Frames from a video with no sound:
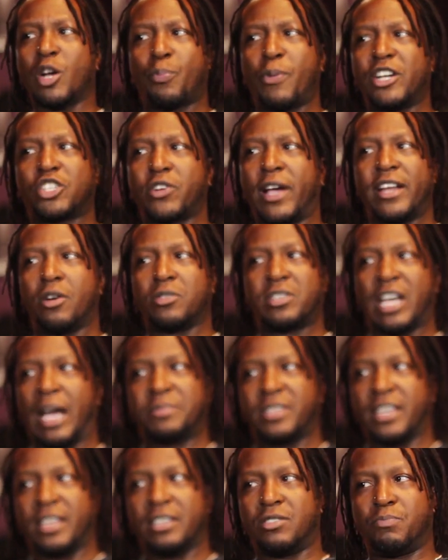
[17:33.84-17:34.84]
Under Pressure ain't no
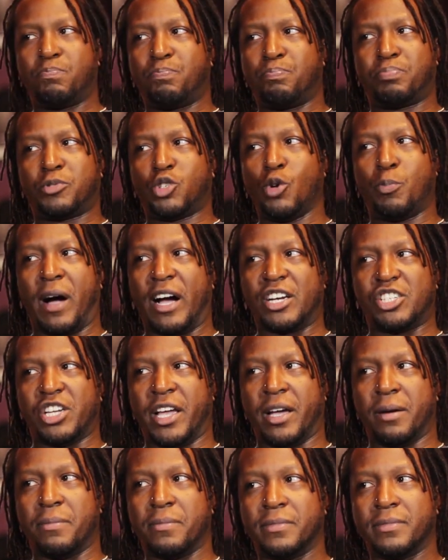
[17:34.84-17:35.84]
top 10 Tupac jam.